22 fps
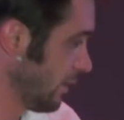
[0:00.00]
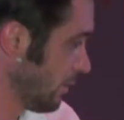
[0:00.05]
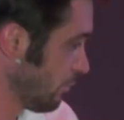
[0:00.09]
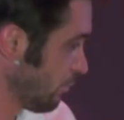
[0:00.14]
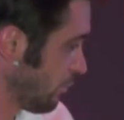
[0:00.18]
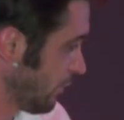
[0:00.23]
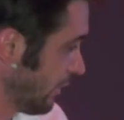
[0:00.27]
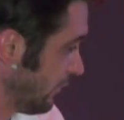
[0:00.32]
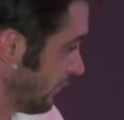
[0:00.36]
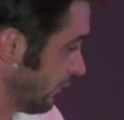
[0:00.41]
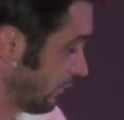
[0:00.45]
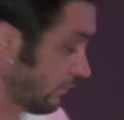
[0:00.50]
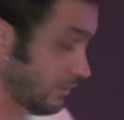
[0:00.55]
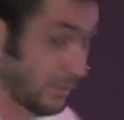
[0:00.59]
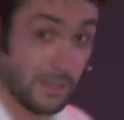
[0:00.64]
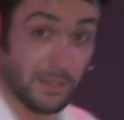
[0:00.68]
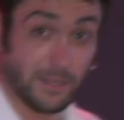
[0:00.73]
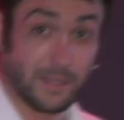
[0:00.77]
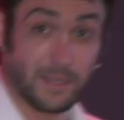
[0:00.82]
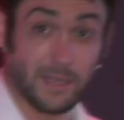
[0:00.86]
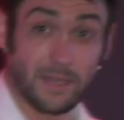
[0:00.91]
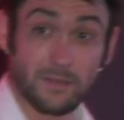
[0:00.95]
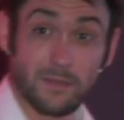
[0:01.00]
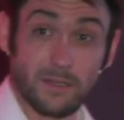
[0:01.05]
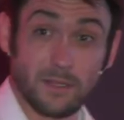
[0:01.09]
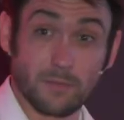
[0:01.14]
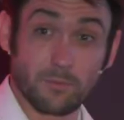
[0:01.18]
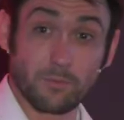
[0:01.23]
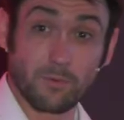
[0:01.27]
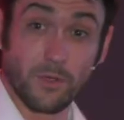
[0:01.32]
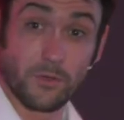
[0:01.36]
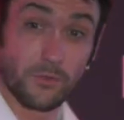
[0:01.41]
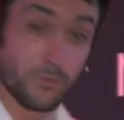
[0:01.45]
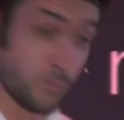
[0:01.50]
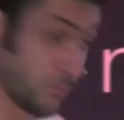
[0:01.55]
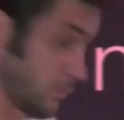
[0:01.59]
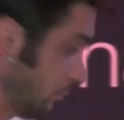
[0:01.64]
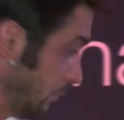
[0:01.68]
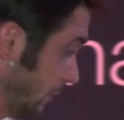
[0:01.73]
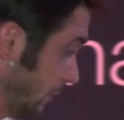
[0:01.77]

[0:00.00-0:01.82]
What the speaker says: Previously, again, the approach would have